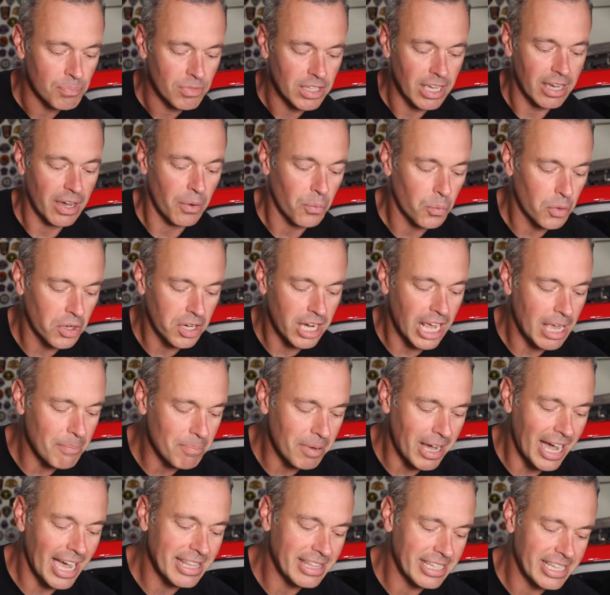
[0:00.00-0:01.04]
Would I
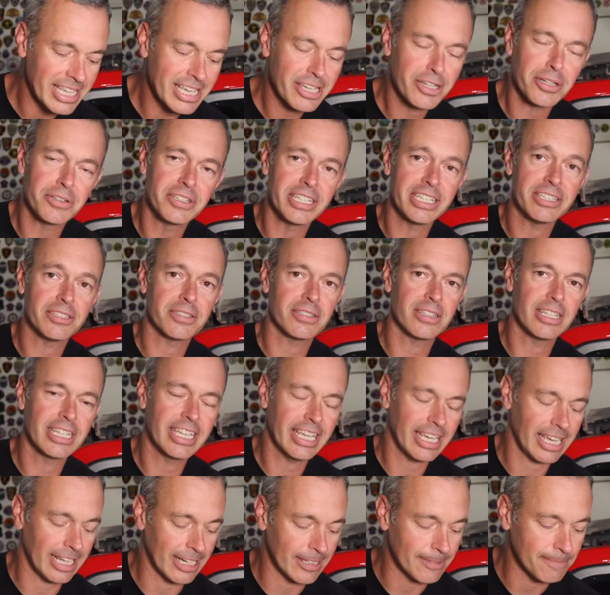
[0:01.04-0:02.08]
buy the EcoDiesel
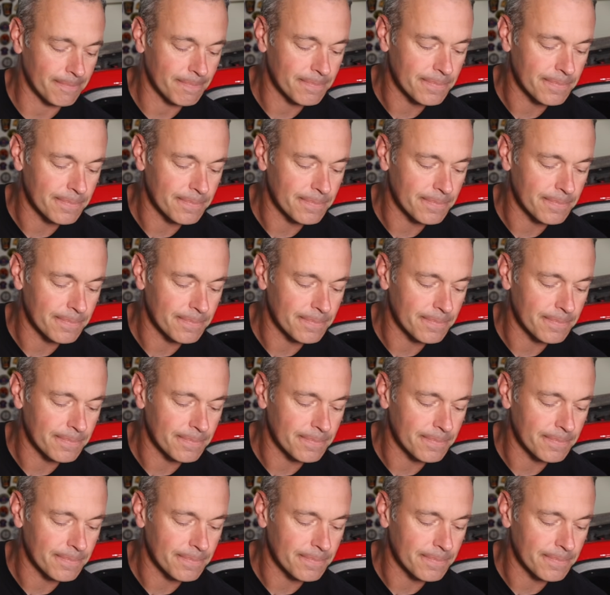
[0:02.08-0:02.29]
again?